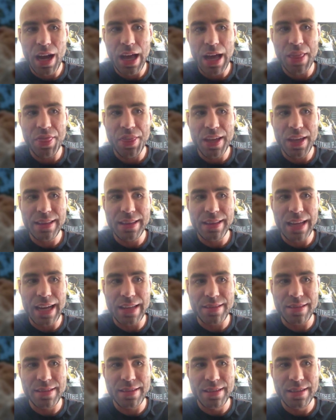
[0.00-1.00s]
I think
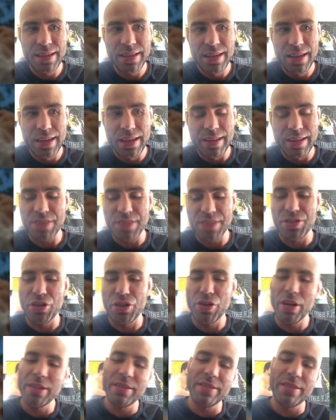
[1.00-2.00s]
that's
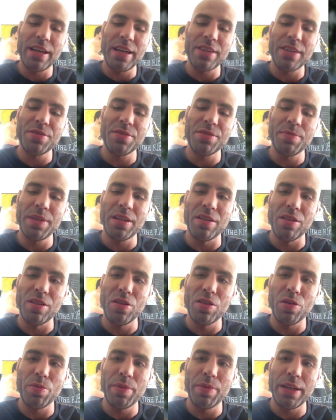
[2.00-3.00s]
crazy testament a
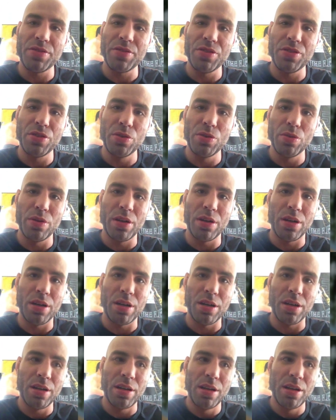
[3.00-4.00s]
little bit
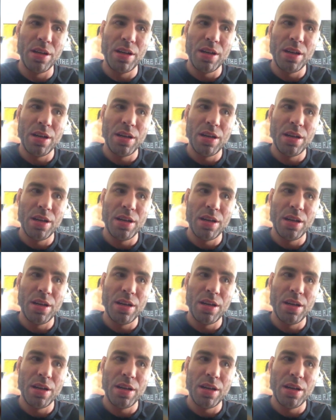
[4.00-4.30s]
to